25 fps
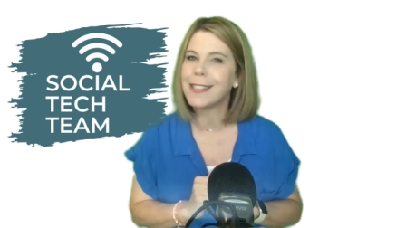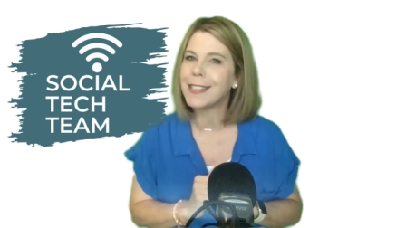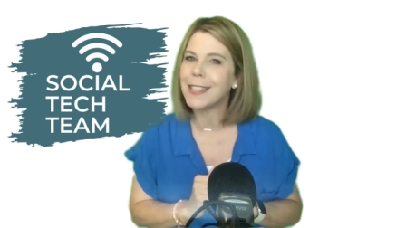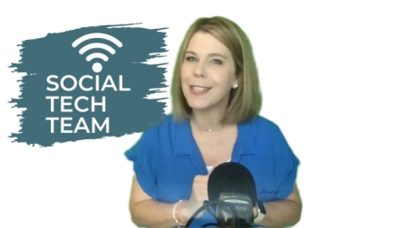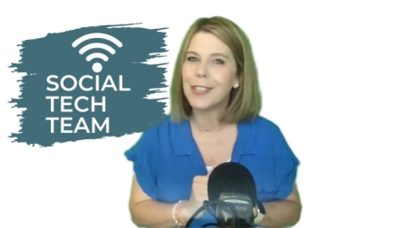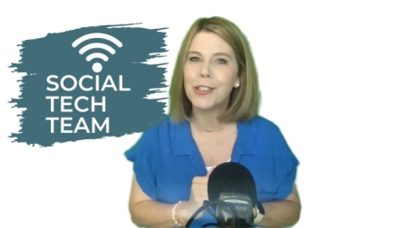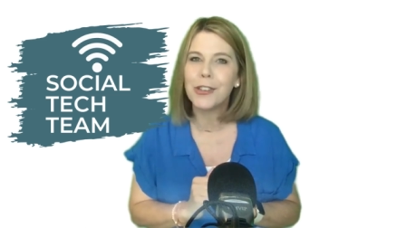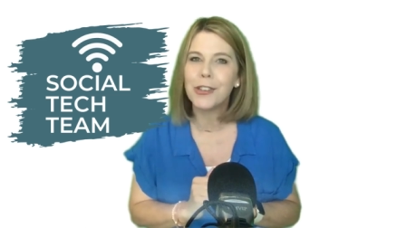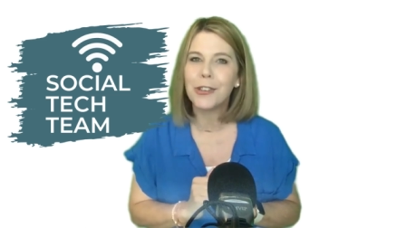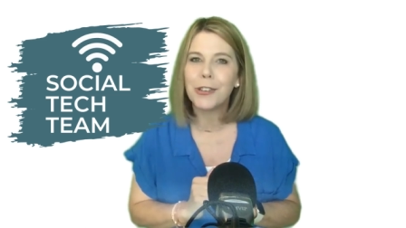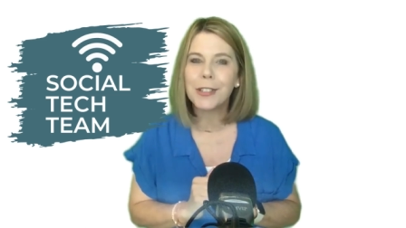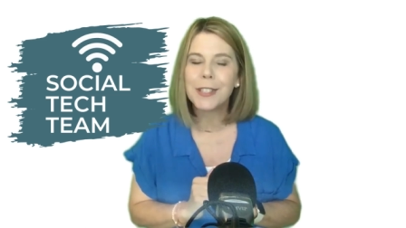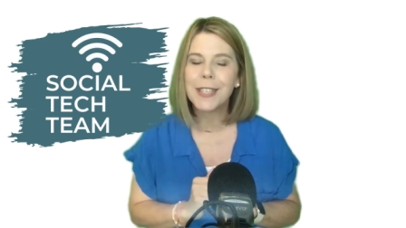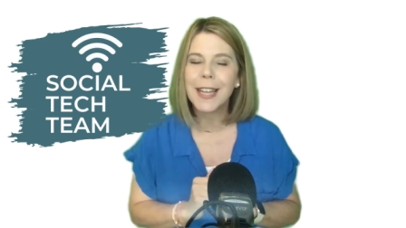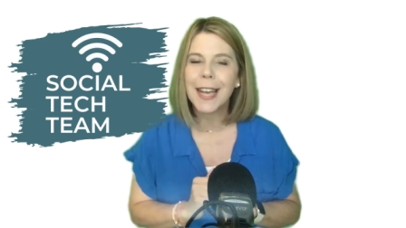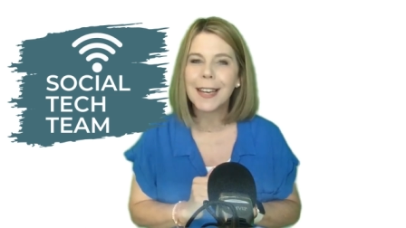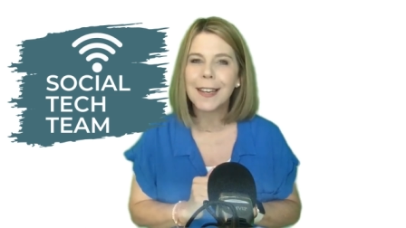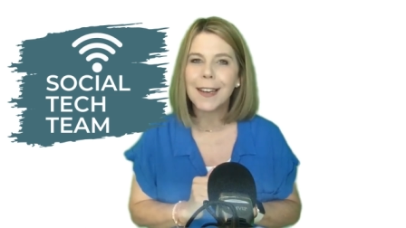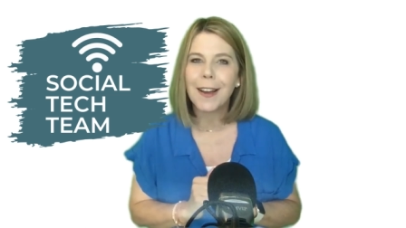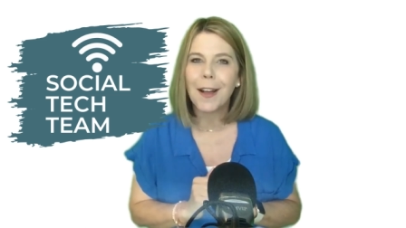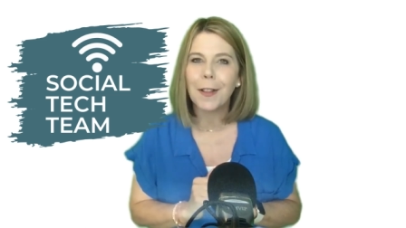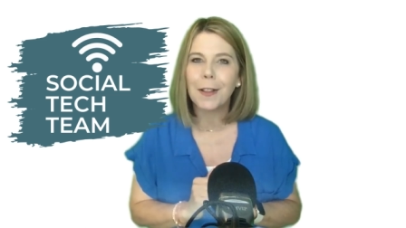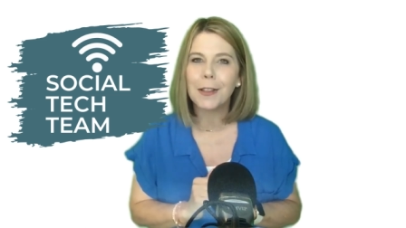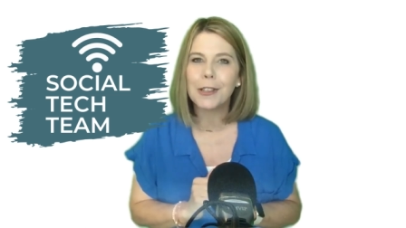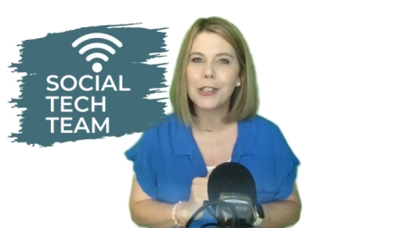digital
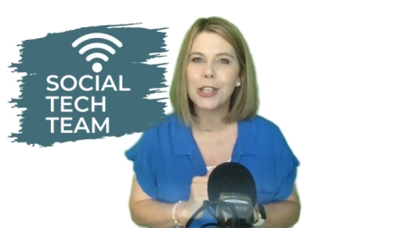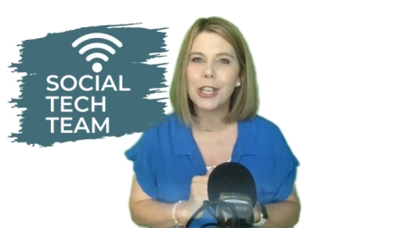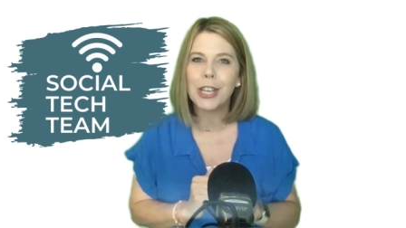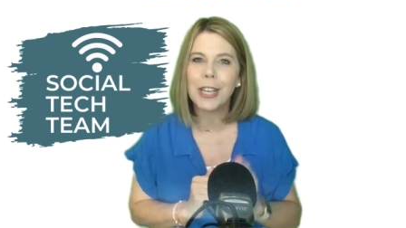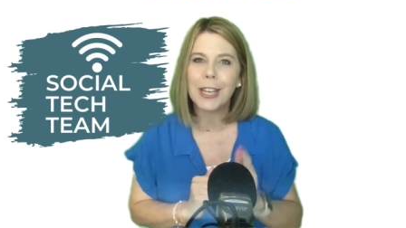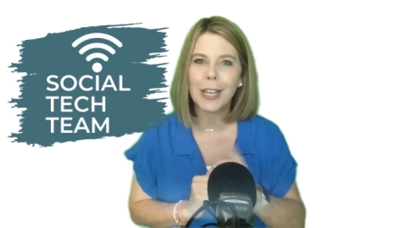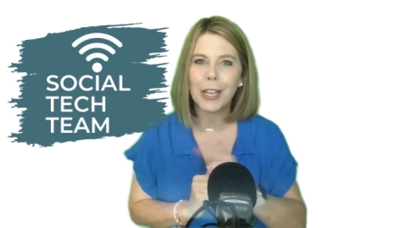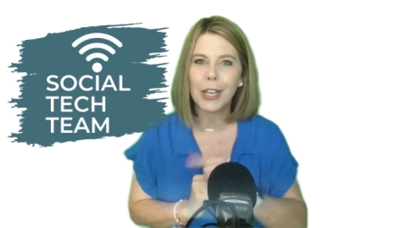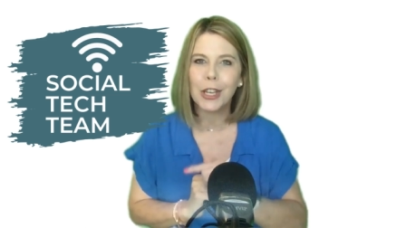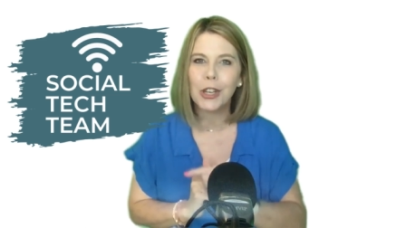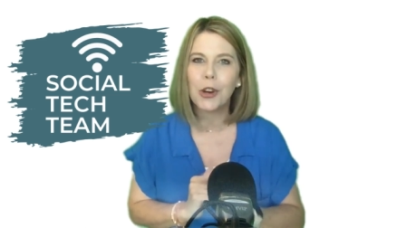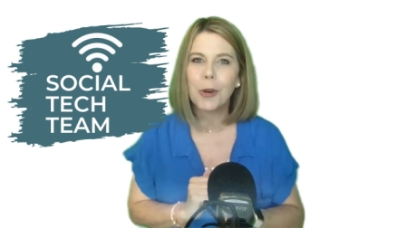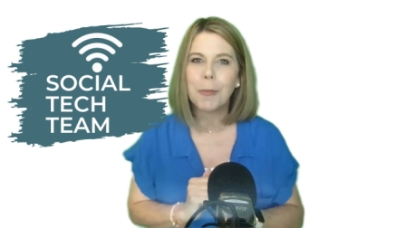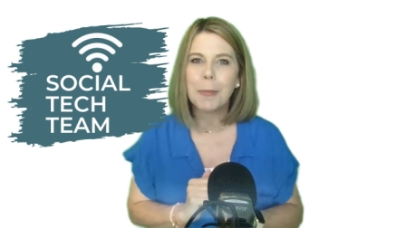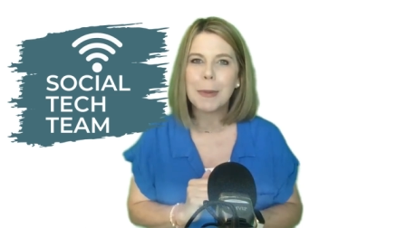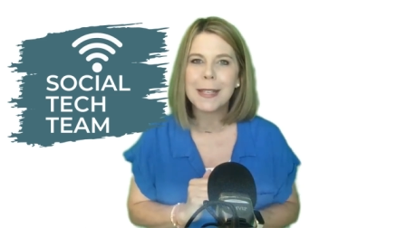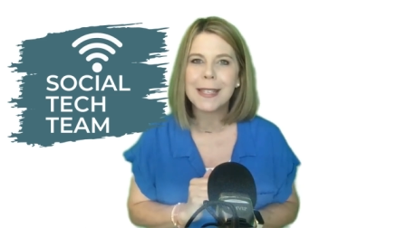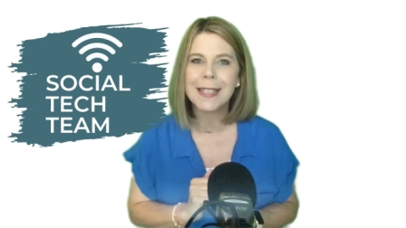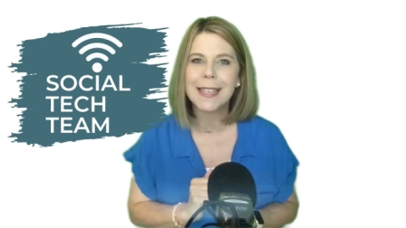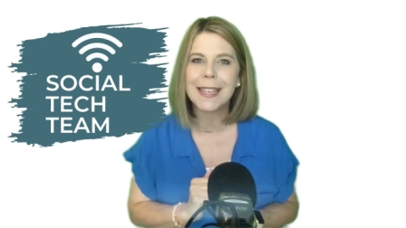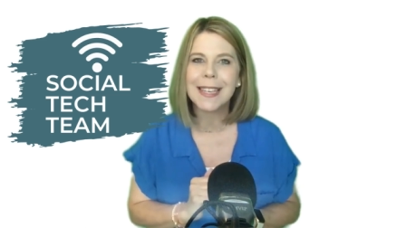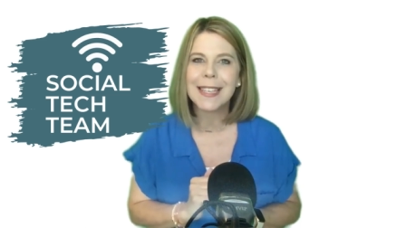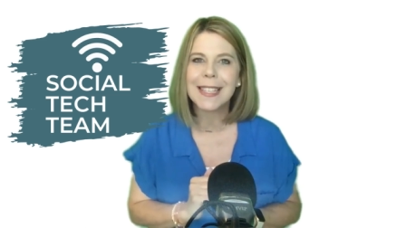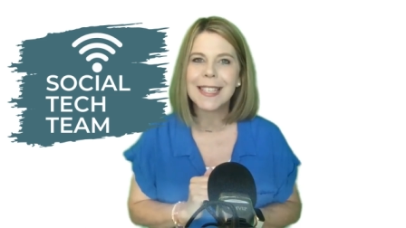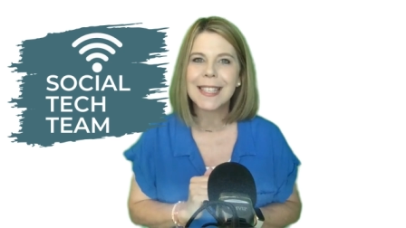technology in your
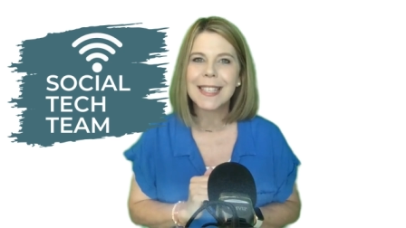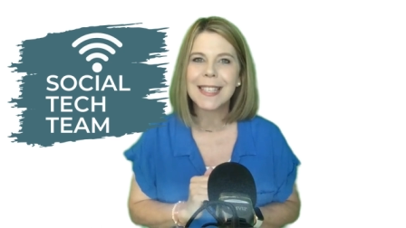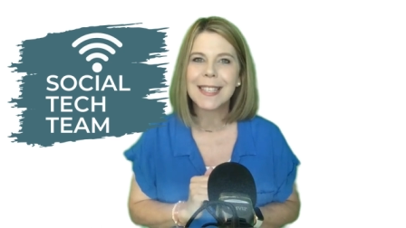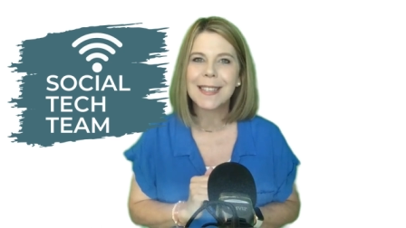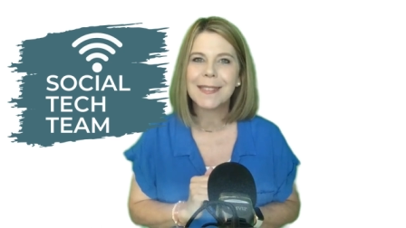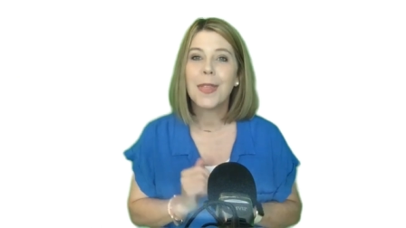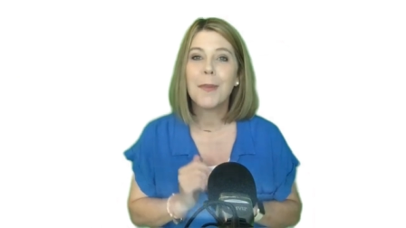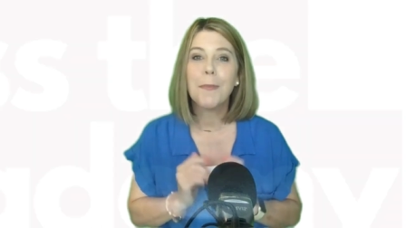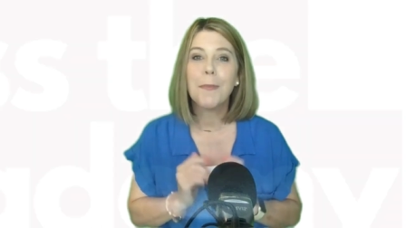business. The